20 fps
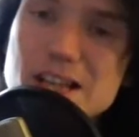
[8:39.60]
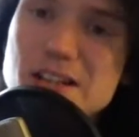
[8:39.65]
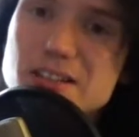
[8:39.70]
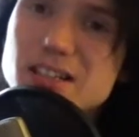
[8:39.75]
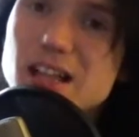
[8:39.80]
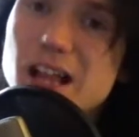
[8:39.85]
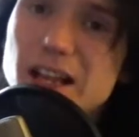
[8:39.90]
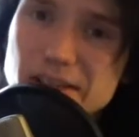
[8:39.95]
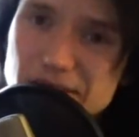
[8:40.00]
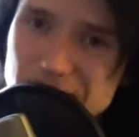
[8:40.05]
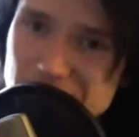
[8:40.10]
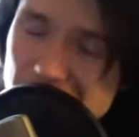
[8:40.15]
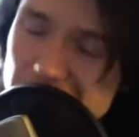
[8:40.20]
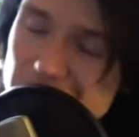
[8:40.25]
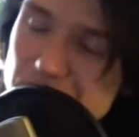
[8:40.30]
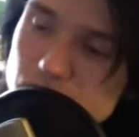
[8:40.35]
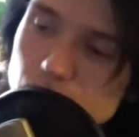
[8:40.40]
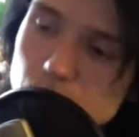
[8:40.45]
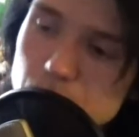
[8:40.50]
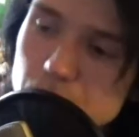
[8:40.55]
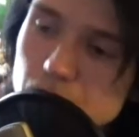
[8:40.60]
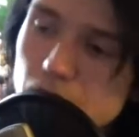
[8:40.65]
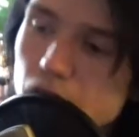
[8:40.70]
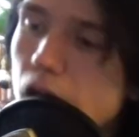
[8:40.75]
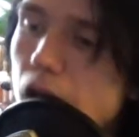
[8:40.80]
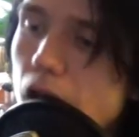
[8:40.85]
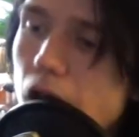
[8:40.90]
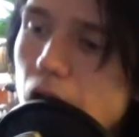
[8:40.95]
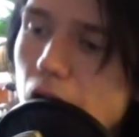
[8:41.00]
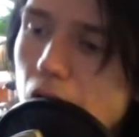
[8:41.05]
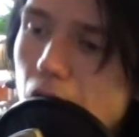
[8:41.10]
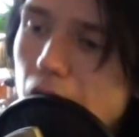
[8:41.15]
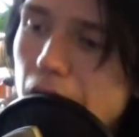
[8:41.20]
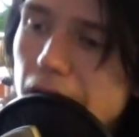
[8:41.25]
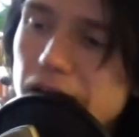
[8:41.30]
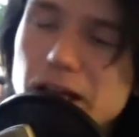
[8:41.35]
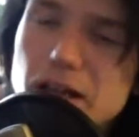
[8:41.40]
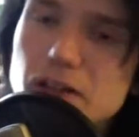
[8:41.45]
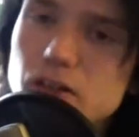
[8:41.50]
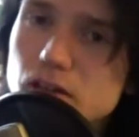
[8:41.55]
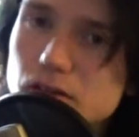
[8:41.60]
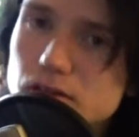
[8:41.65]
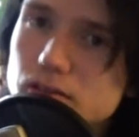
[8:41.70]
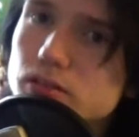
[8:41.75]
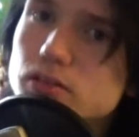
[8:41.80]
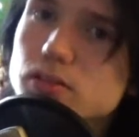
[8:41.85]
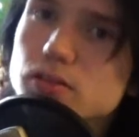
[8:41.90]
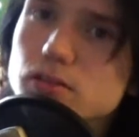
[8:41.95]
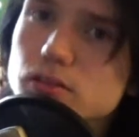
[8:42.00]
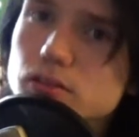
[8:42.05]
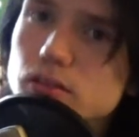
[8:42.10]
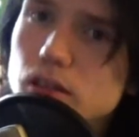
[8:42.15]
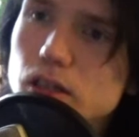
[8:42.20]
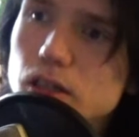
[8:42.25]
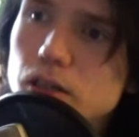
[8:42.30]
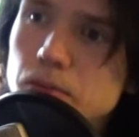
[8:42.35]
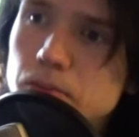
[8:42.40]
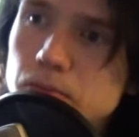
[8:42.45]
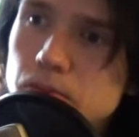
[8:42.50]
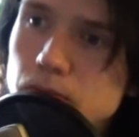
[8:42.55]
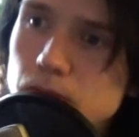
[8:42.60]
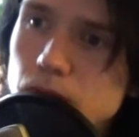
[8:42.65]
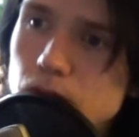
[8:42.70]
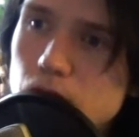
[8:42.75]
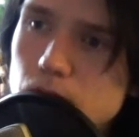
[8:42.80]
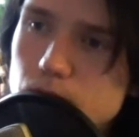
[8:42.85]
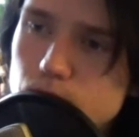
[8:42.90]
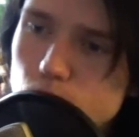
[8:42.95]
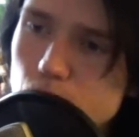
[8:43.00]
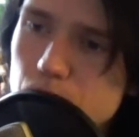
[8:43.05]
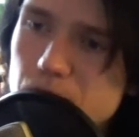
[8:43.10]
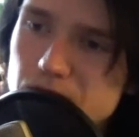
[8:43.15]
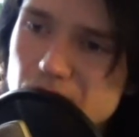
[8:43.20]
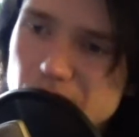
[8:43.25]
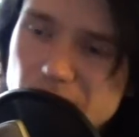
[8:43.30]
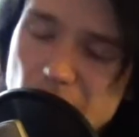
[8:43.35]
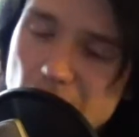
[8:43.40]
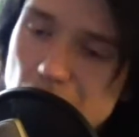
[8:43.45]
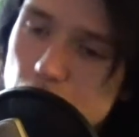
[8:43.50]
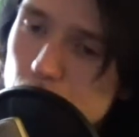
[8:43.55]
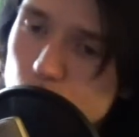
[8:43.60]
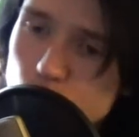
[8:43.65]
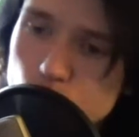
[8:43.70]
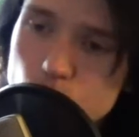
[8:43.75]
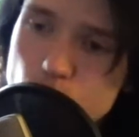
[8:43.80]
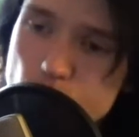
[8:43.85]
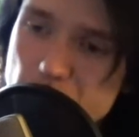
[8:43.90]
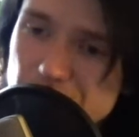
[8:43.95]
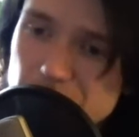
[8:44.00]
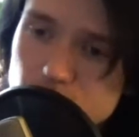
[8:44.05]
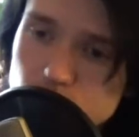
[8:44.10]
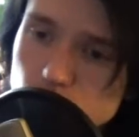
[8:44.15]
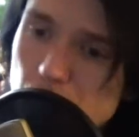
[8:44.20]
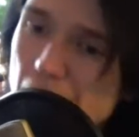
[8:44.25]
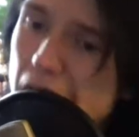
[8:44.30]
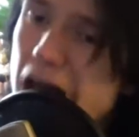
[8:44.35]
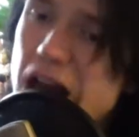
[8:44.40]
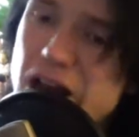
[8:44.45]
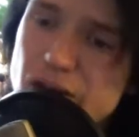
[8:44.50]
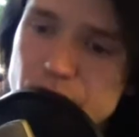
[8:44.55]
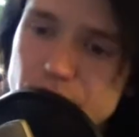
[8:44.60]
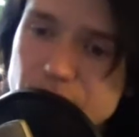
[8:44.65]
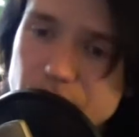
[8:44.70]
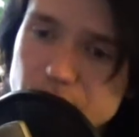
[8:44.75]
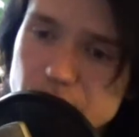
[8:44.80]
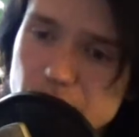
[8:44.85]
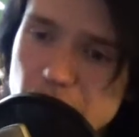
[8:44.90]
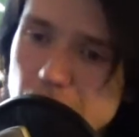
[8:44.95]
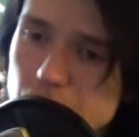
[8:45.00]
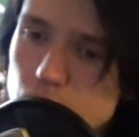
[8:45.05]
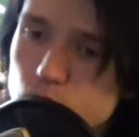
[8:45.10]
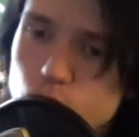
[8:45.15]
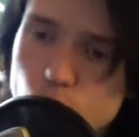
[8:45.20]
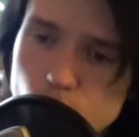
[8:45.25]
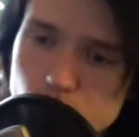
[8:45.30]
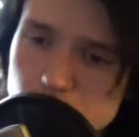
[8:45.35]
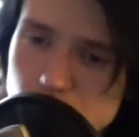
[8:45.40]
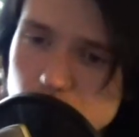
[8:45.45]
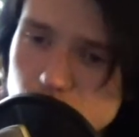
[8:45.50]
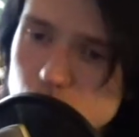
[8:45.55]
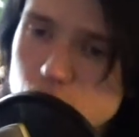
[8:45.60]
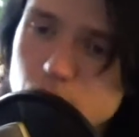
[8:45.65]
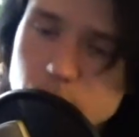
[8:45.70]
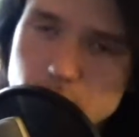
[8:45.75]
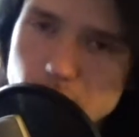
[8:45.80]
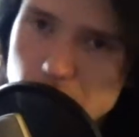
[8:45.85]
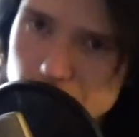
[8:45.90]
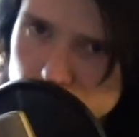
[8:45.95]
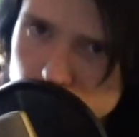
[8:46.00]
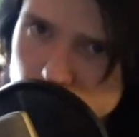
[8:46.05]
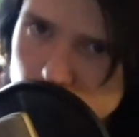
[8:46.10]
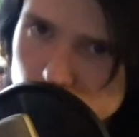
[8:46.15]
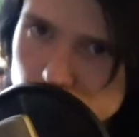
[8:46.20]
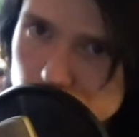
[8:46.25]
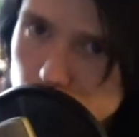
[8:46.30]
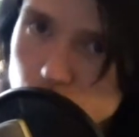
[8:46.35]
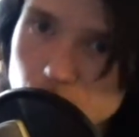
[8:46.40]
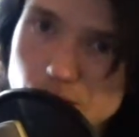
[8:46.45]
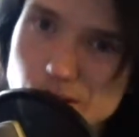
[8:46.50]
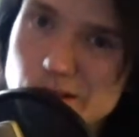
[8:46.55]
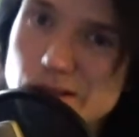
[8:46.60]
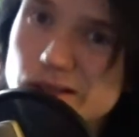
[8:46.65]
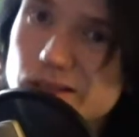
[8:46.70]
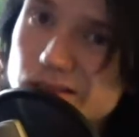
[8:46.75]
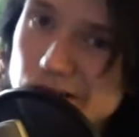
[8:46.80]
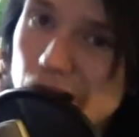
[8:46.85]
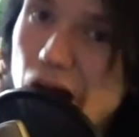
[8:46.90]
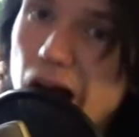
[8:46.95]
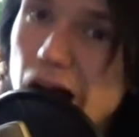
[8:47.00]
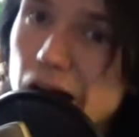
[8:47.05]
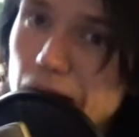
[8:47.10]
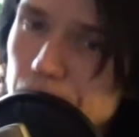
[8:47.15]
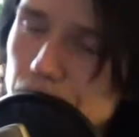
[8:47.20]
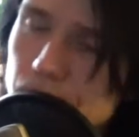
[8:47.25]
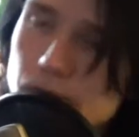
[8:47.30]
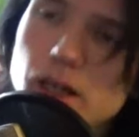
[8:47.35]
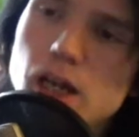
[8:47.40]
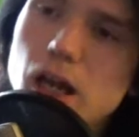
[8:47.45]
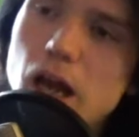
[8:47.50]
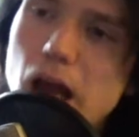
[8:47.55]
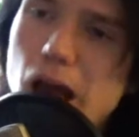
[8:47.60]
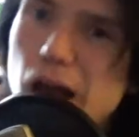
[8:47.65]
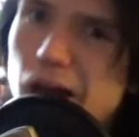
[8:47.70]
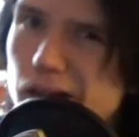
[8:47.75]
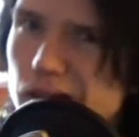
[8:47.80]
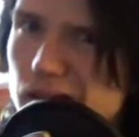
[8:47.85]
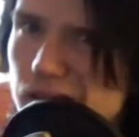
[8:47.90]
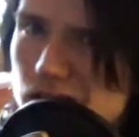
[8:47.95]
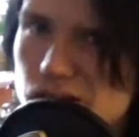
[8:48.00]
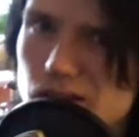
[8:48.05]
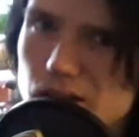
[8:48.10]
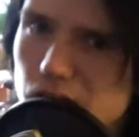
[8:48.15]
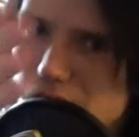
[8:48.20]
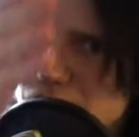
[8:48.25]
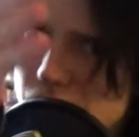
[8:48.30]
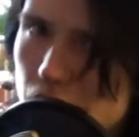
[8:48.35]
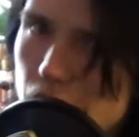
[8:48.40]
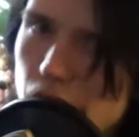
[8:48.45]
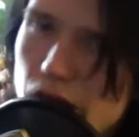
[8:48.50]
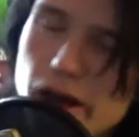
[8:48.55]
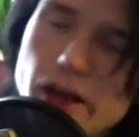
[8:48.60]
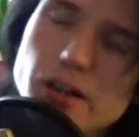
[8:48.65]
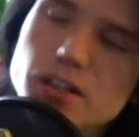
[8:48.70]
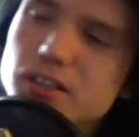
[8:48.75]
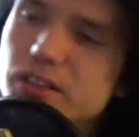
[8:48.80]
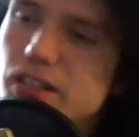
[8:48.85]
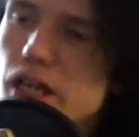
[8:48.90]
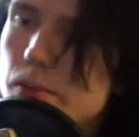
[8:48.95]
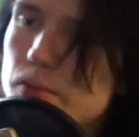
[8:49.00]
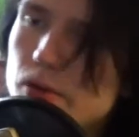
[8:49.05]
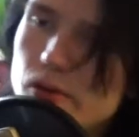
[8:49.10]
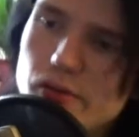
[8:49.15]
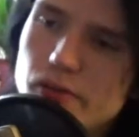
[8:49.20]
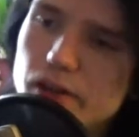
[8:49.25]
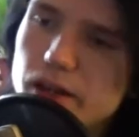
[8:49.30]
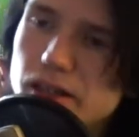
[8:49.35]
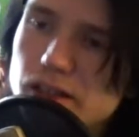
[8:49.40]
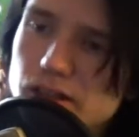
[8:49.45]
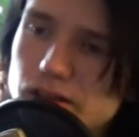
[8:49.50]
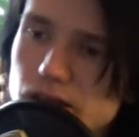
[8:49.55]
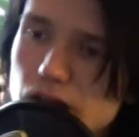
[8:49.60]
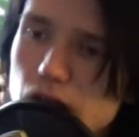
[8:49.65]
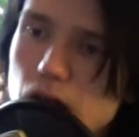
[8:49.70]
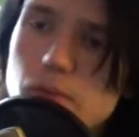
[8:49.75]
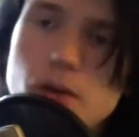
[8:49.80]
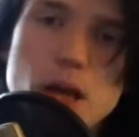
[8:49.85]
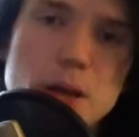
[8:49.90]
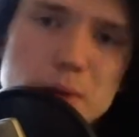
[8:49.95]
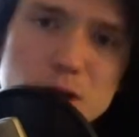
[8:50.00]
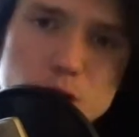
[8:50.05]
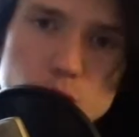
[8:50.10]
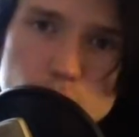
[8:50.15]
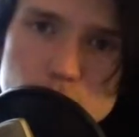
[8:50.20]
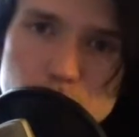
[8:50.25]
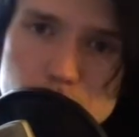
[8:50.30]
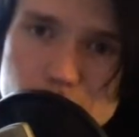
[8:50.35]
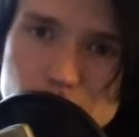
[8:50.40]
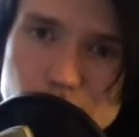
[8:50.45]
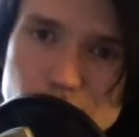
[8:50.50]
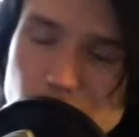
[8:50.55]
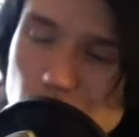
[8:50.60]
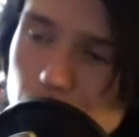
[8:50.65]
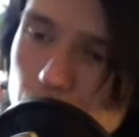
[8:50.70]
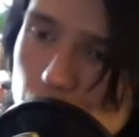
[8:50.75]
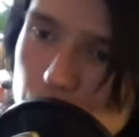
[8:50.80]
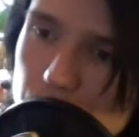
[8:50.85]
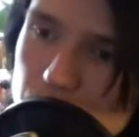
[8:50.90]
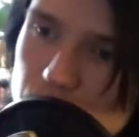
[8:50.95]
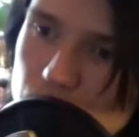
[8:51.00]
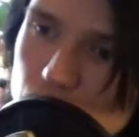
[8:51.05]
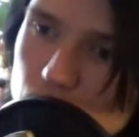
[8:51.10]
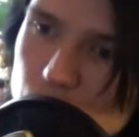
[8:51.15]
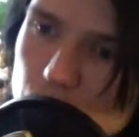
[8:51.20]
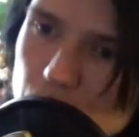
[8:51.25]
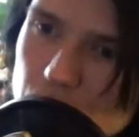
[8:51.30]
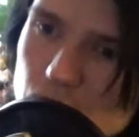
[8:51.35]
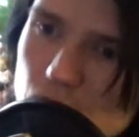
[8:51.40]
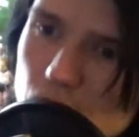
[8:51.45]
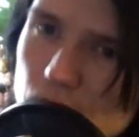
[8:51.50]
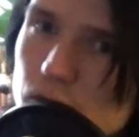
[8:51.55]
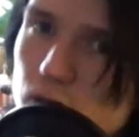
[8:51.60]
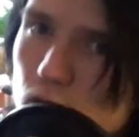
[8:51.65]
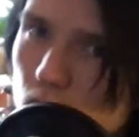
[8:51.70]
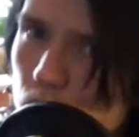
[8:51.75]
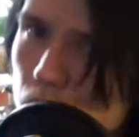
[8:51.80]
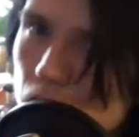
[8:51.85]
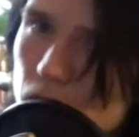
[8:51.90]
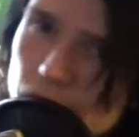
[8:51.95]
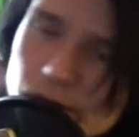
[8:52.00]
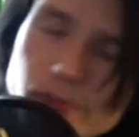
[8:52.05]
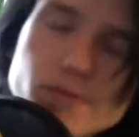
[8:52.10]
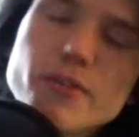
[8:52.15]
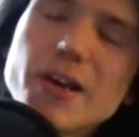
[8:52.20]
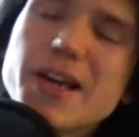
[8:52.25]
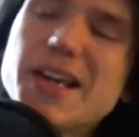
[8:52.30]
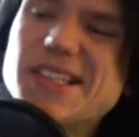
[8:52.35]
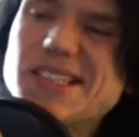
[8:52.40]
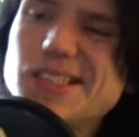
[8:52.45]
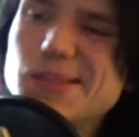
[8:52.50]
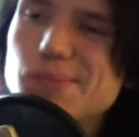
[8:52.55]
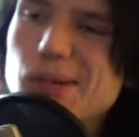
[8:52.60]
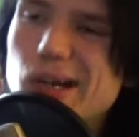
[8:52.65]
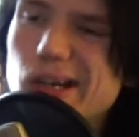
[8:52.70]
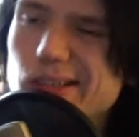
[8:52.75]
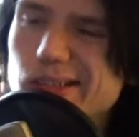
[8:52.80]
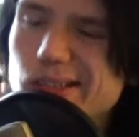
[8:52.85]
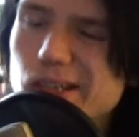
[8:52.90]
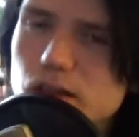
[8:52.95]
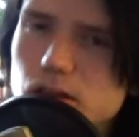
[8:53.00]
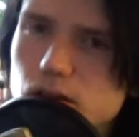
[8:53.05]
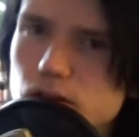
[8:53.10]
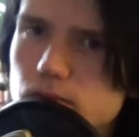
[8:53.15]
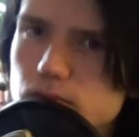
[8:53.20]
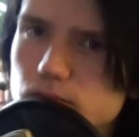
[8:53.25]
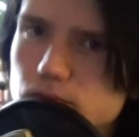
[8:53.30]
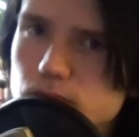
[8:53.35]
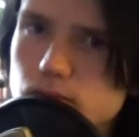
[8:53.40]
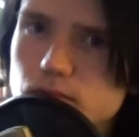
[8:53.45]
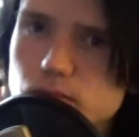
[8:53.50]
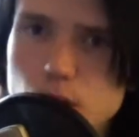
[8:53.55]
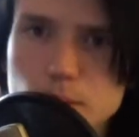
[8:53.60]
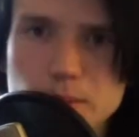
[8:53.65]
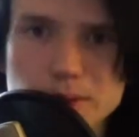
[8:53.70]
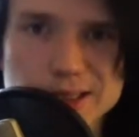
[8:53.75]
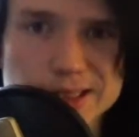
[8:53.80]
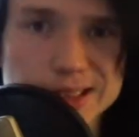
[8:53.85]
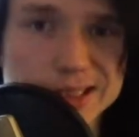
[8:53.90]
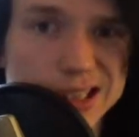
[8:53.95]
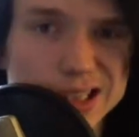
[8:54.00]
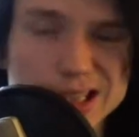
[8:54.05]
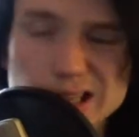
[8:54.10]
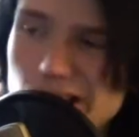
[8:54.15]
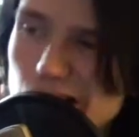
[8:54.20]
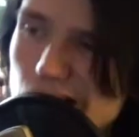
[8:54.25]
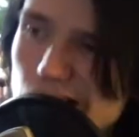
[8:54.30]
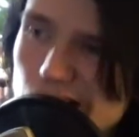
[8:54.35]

it's like a test for me. I cannot promise that I will react to every RWBY Chibi episode, because time and like this camera things. Maybe it will be some episode when you have no my face, but probably